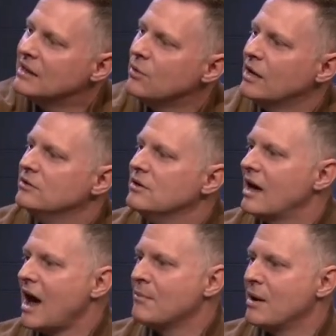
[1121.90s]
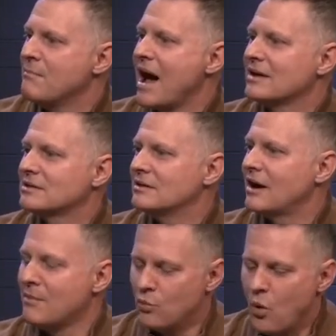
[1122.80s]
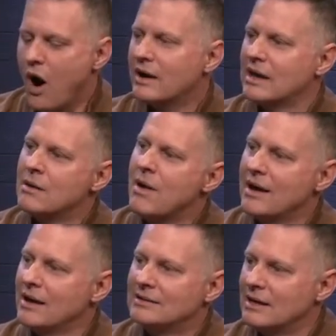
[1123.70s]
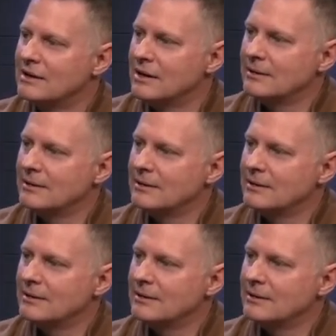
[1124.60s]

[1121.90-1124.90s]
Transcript: when I do that, I'm an ambassador. I'm yes. walking in my identity.